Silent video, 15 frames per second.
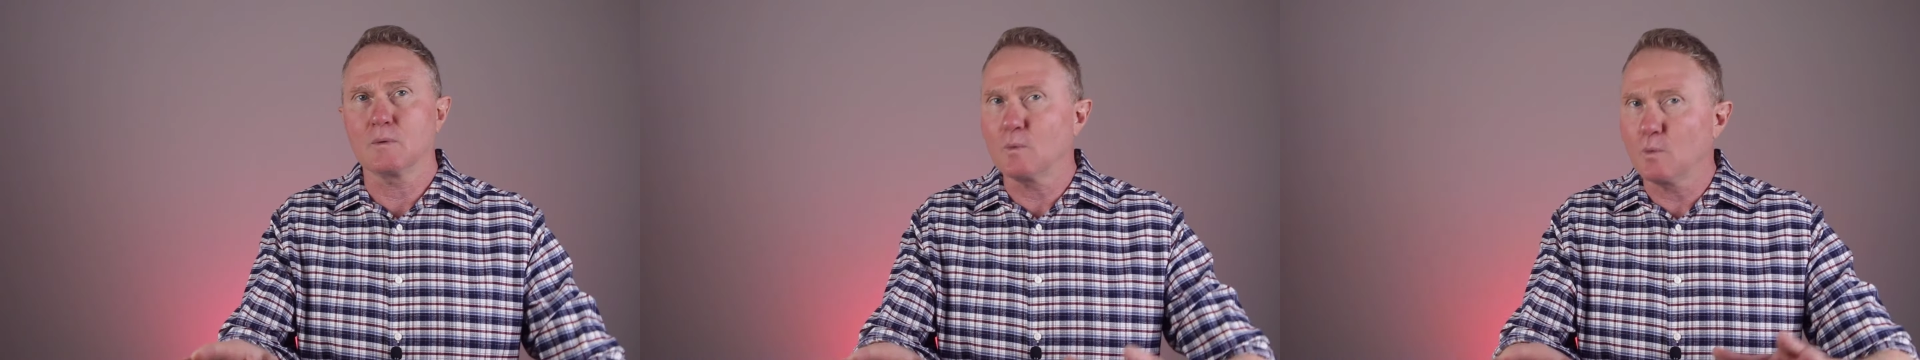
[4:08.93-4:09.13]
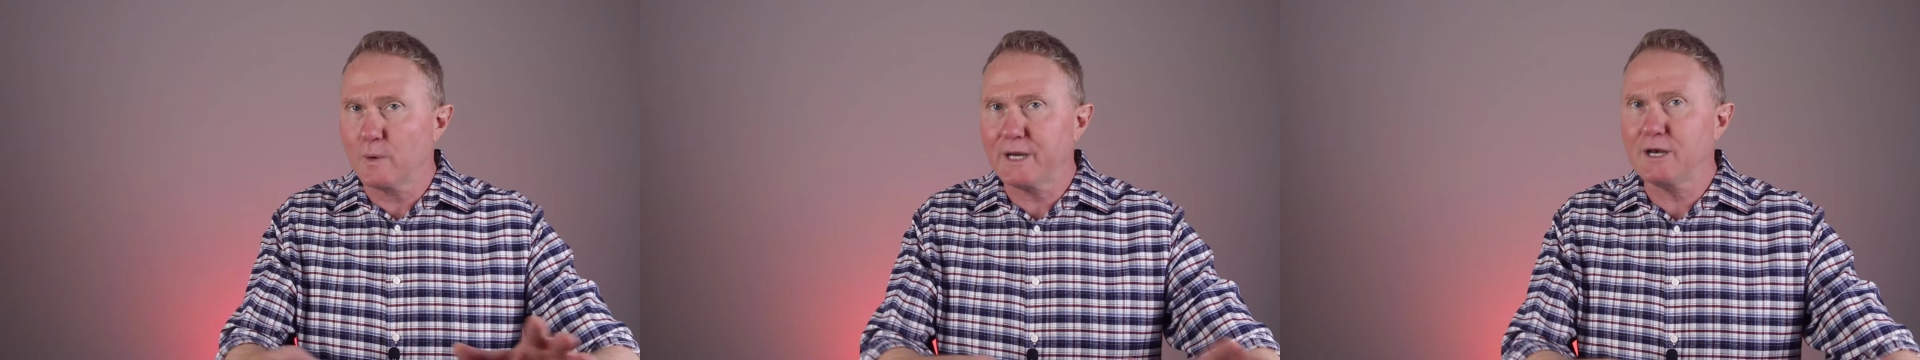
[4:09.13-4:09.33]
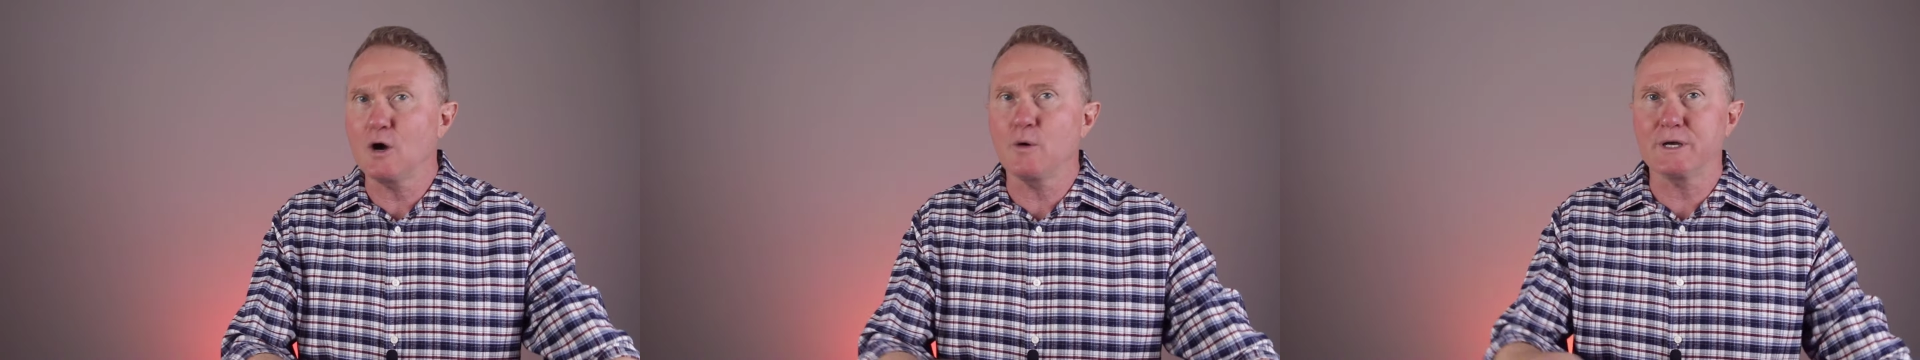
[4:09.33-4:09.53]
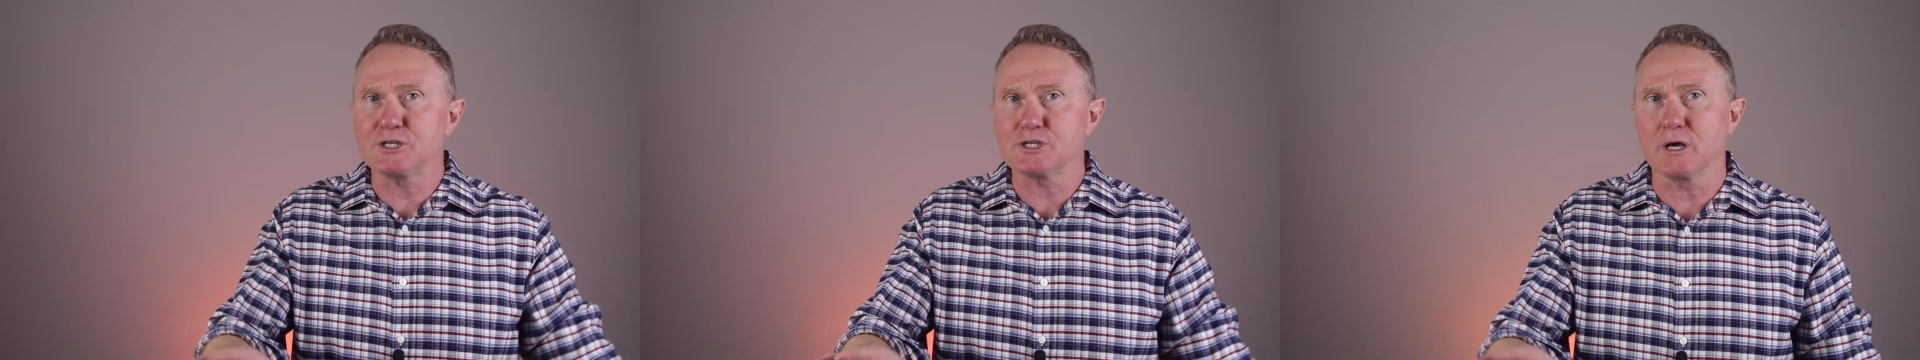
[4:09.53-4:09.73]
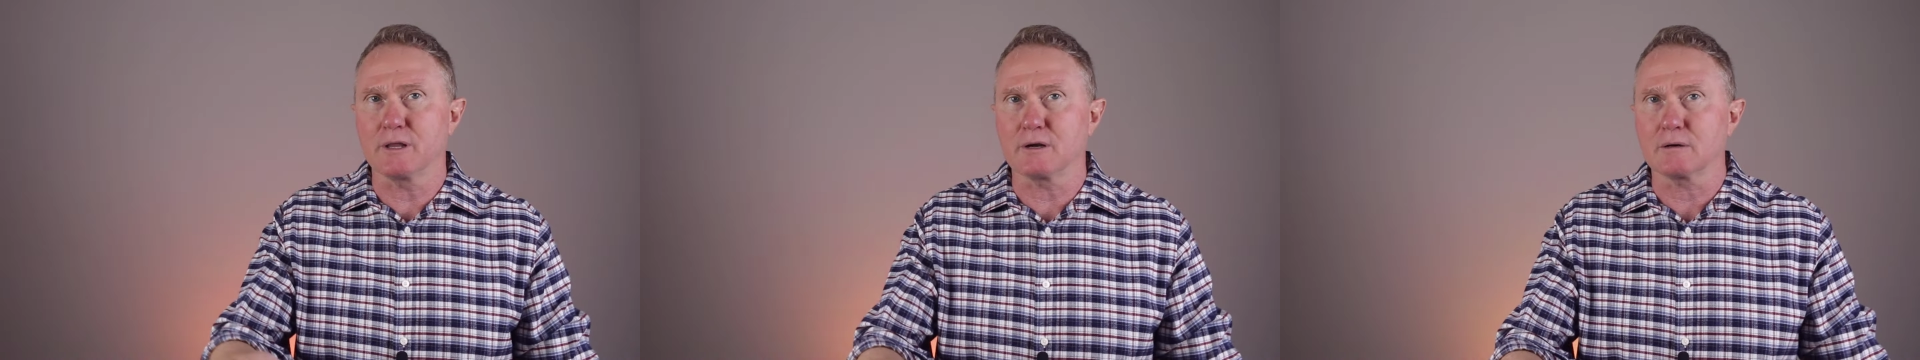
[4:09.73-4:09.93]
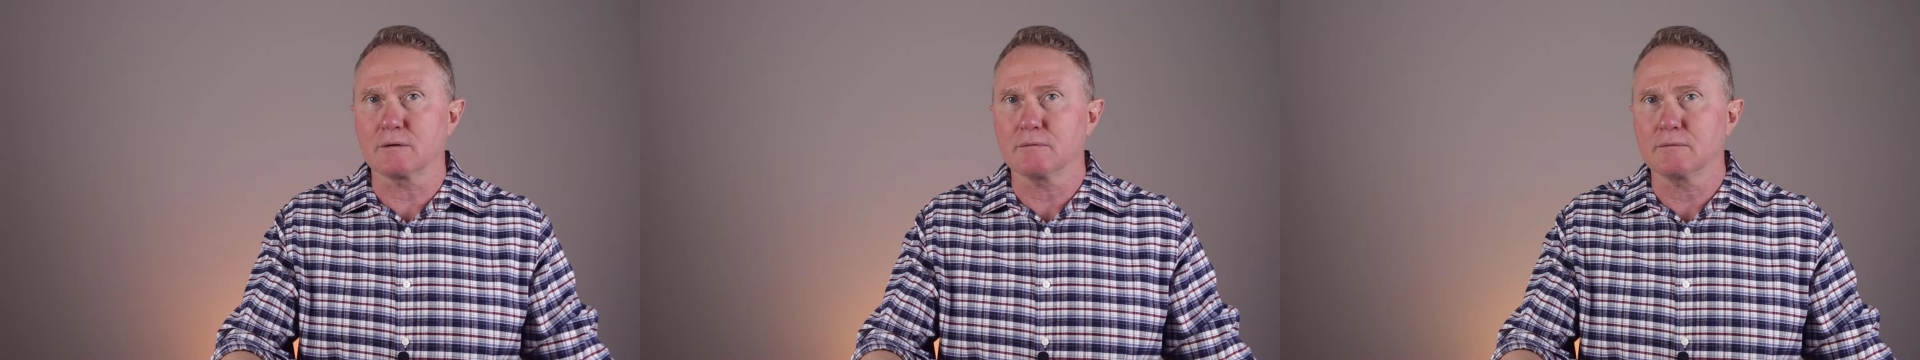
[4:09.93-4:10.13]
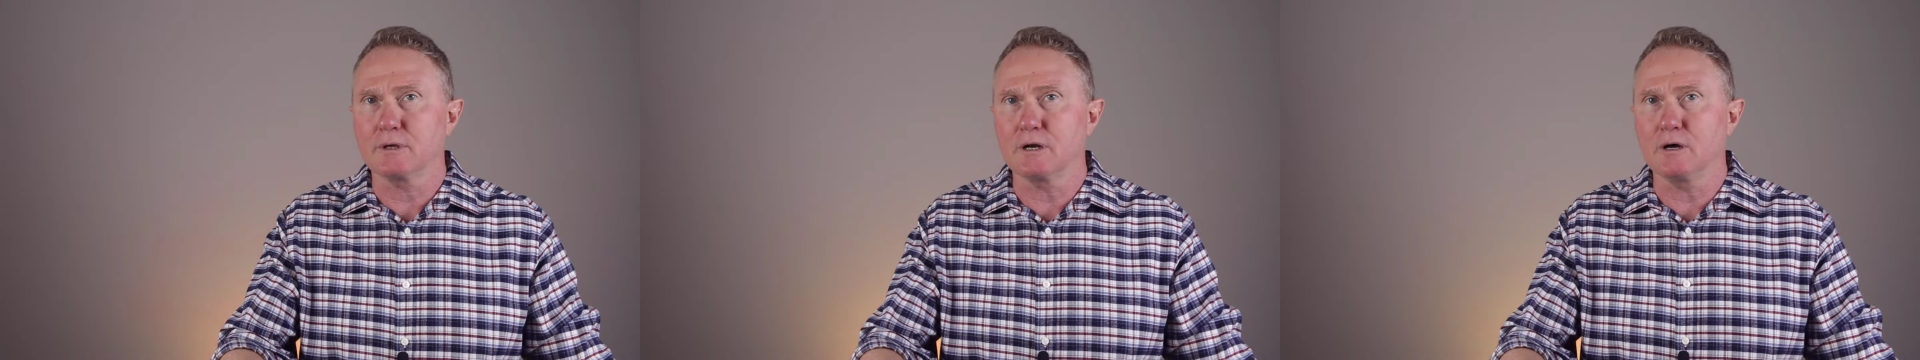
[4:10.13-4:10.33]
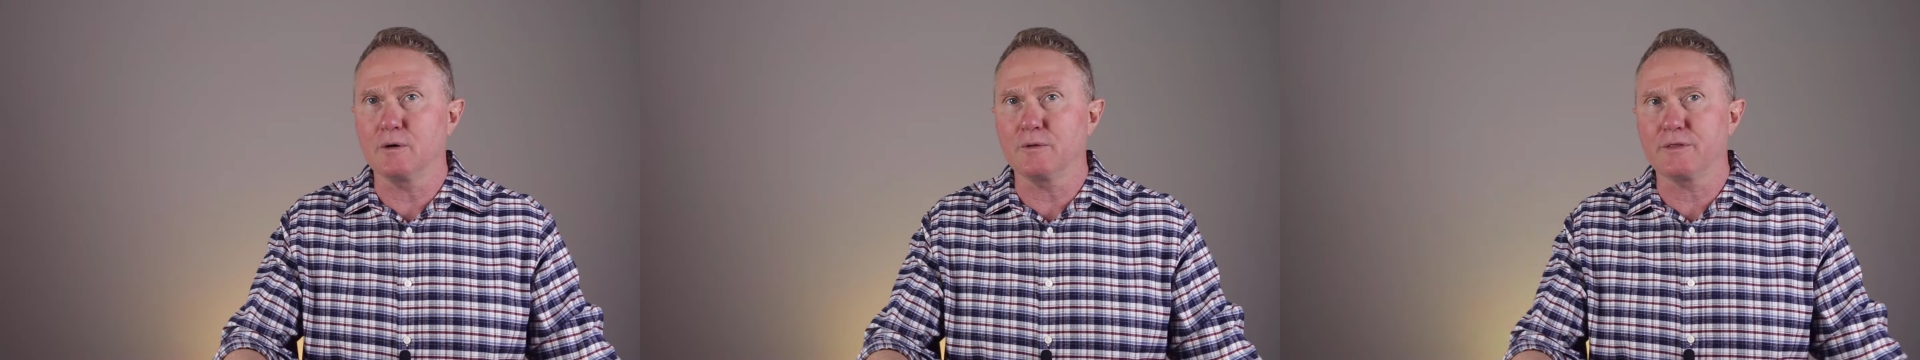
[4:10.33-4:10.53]
we know each other. You
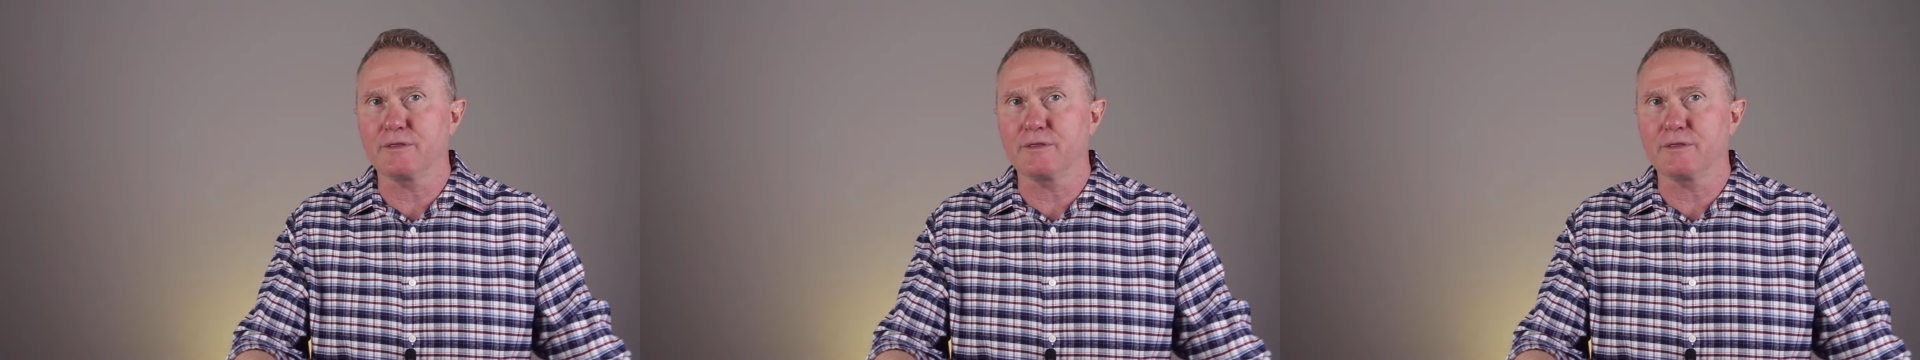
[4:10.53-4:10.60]
know,